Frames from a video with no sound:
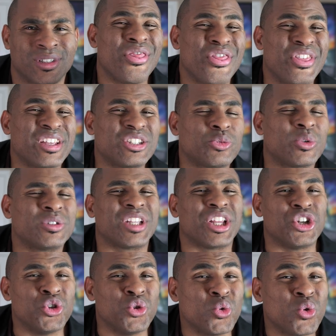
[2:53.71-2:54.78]
This was a
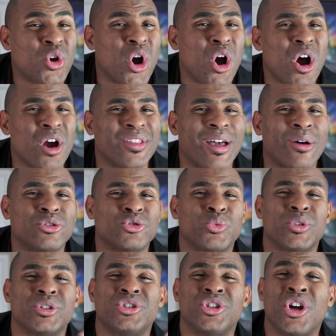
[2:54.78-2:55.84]
new car that was
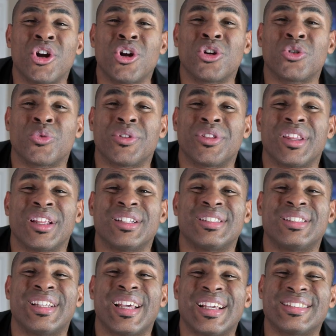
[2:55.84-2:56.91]
returned within
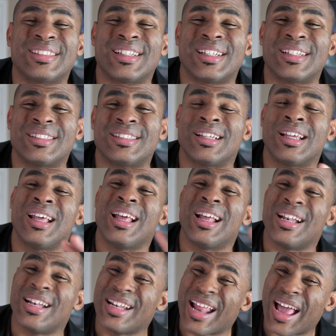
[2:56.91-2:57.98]
Tesla's
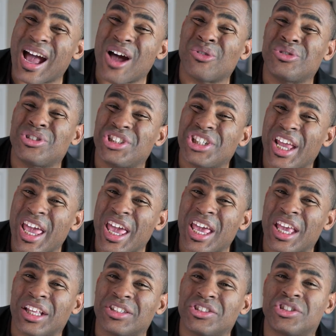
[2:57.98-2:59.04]
now
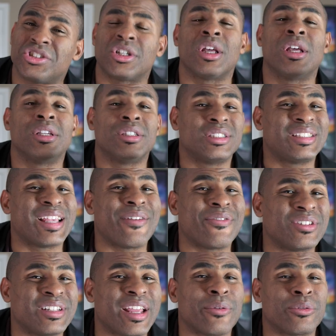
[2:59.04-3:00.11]
changed
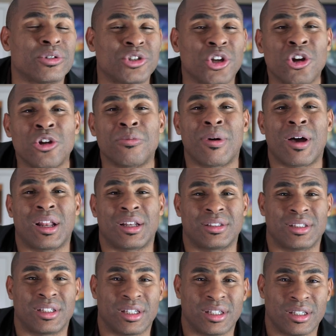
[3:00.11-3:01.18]
7-day return
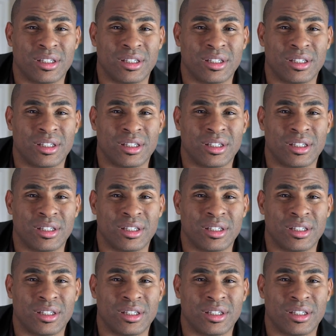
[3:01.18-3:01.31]
policy.